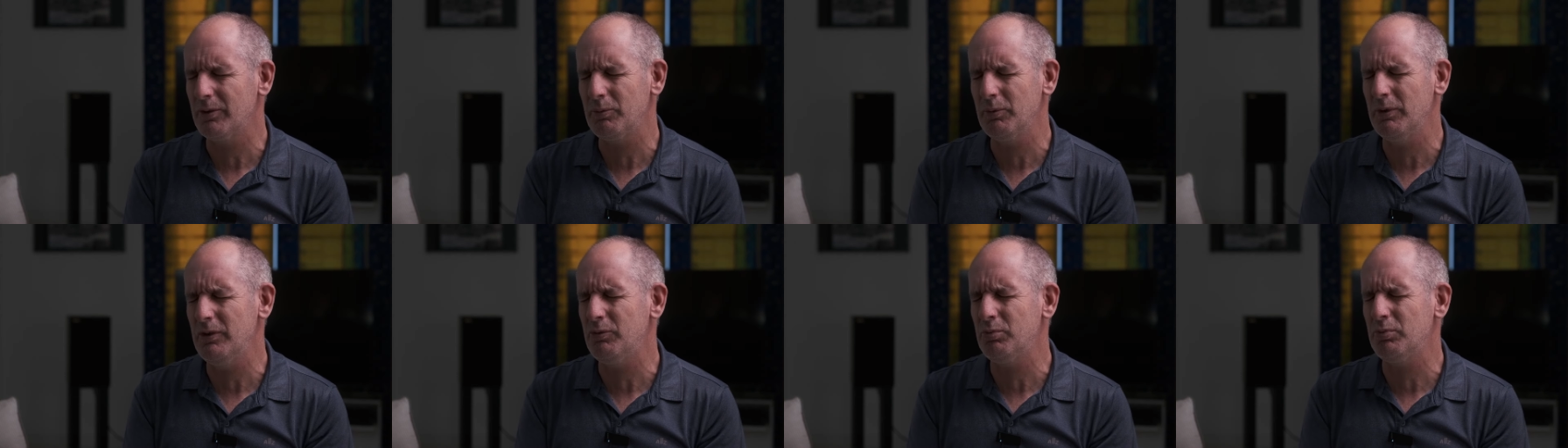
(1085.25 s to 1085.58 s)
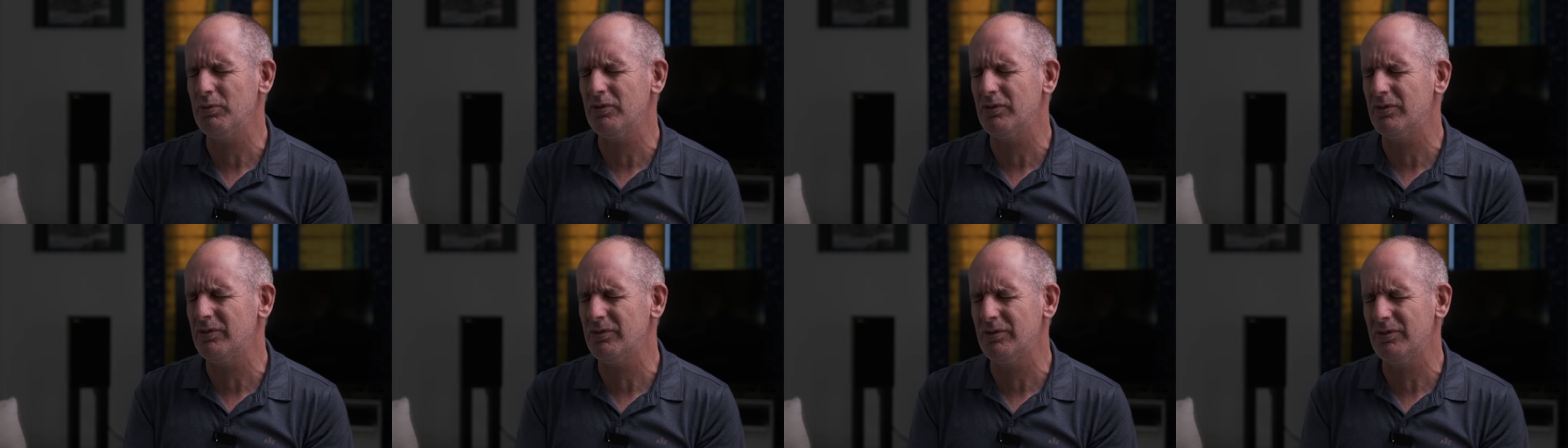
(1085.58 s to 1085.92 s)
which
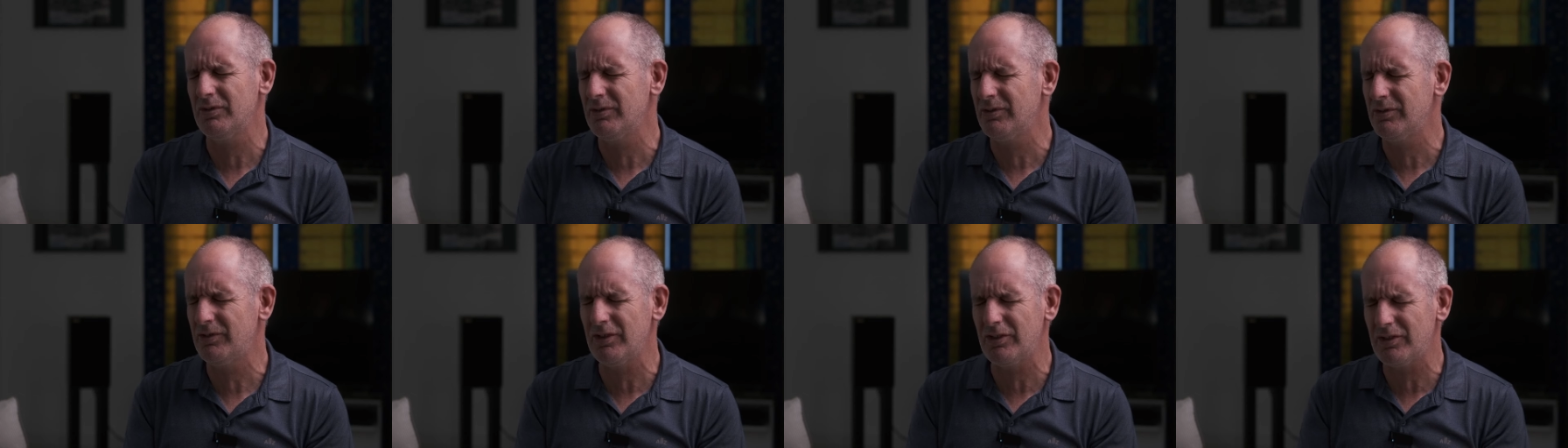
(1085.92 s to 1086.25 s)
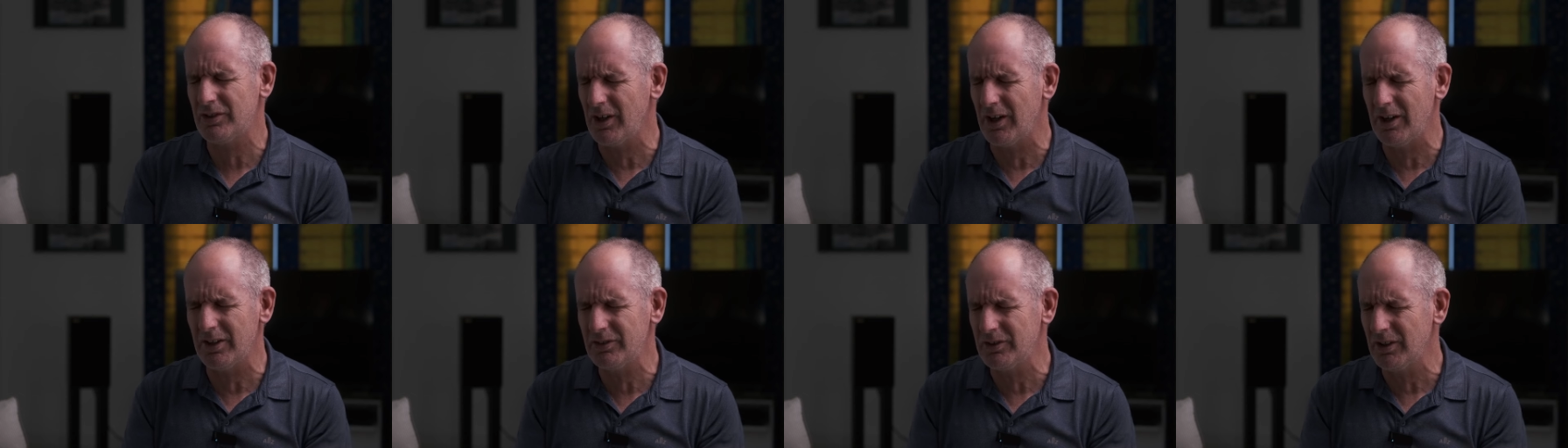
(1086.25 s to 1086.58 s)
was just
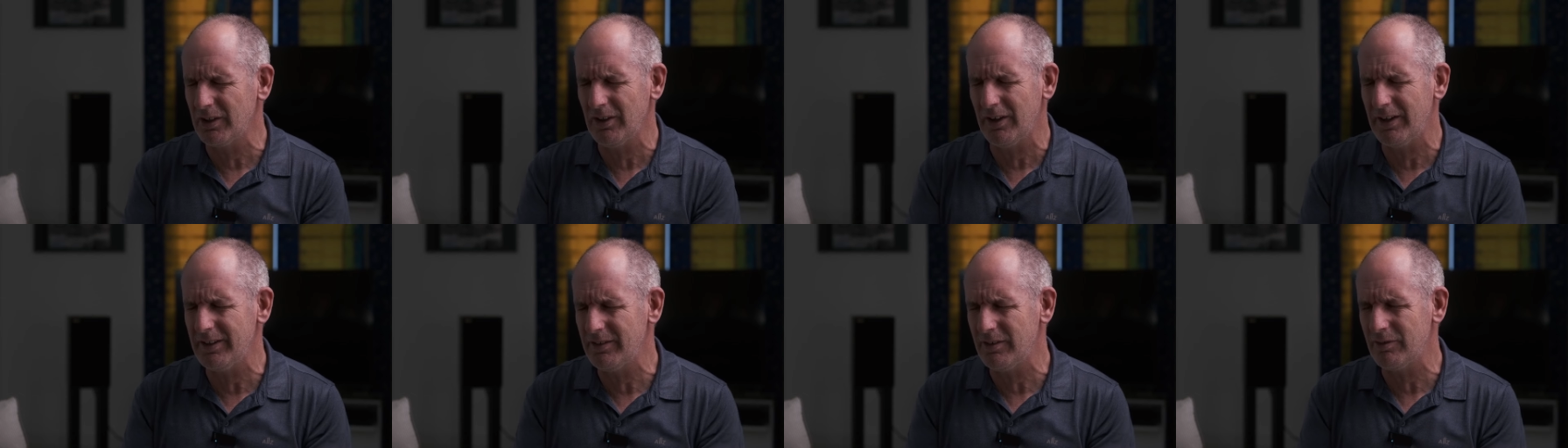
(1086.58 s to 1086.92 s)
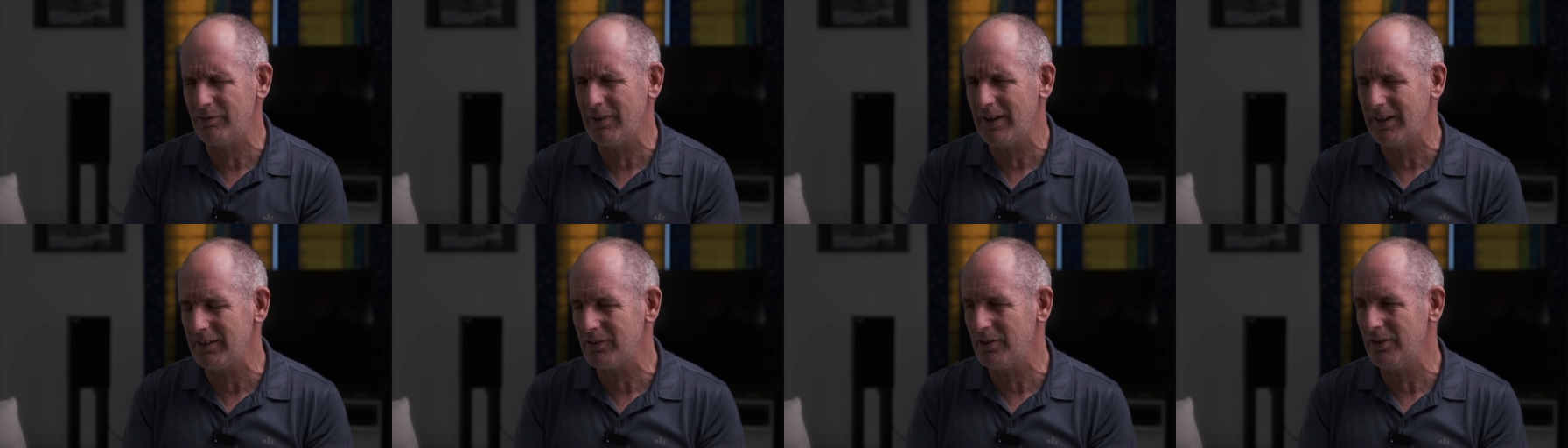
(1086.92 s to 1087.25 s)
underlined the
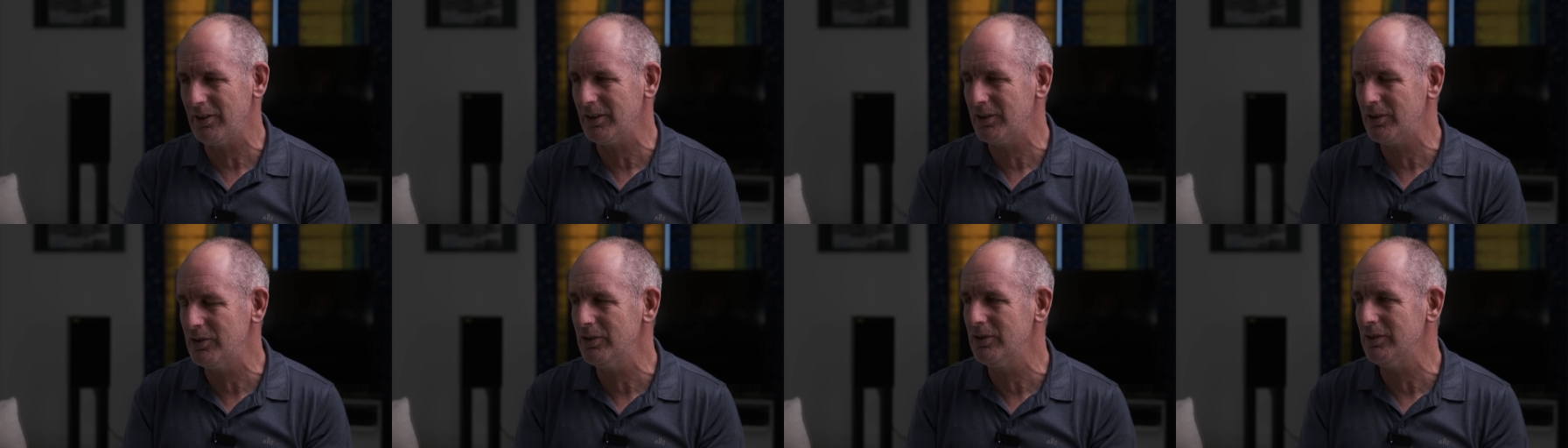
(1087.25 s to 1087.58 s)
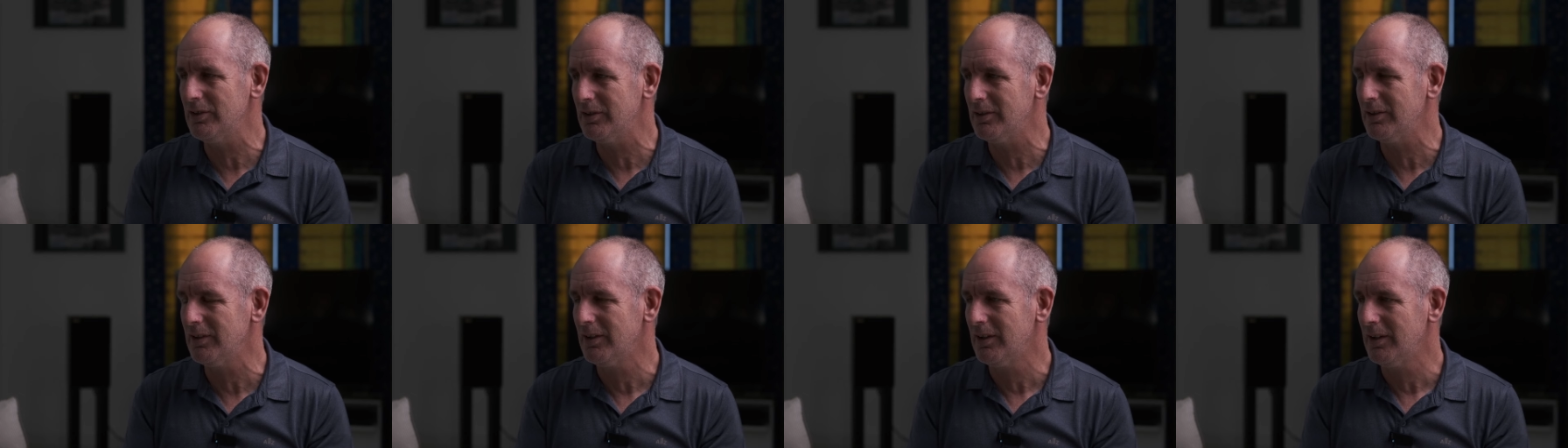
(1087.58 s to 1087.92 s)
fact that I couldn't.